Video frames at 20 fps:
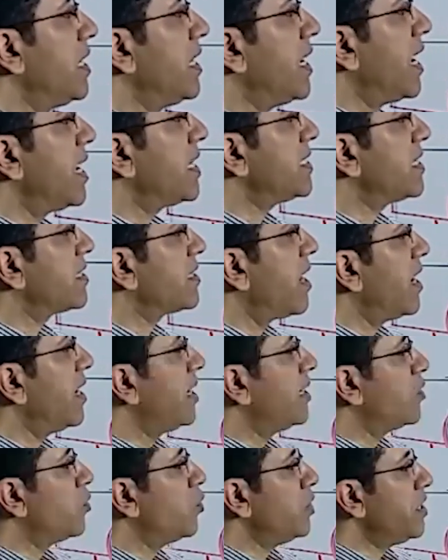these
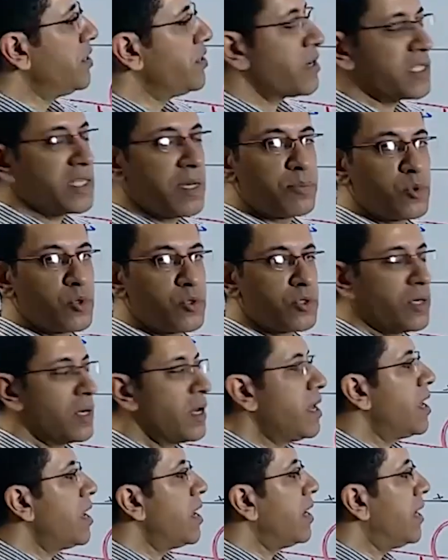vesicles
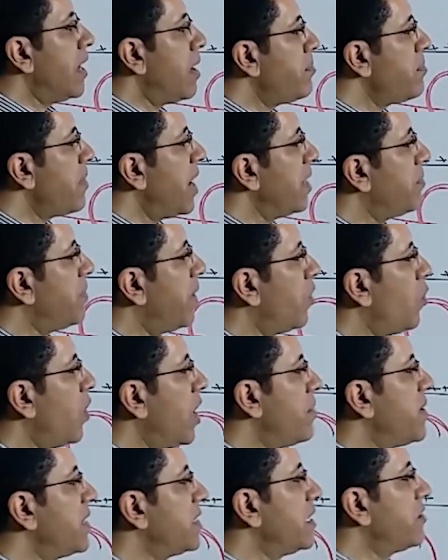filled with
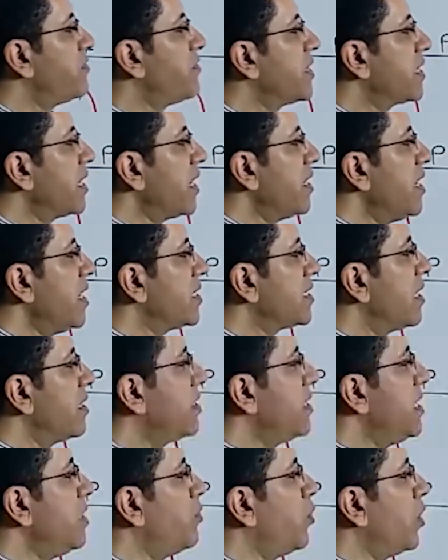acetylcholine
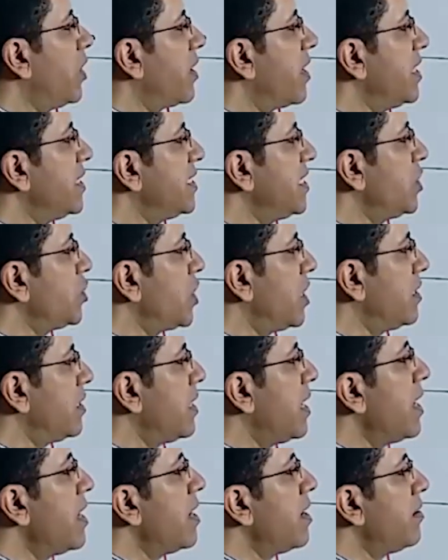will rupture,
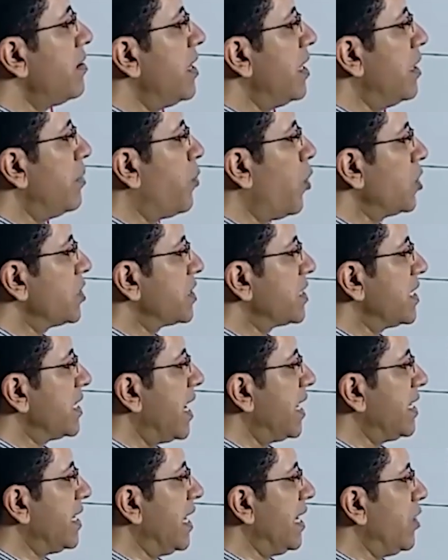causing
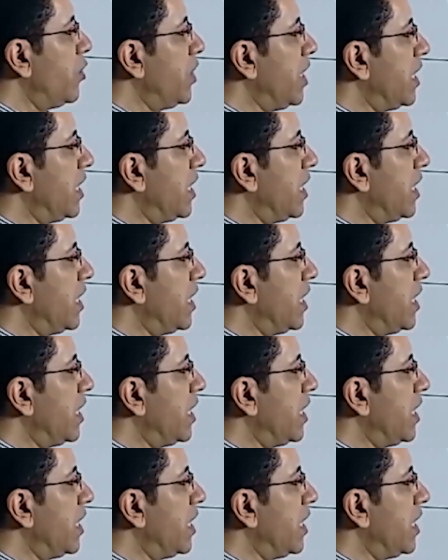release of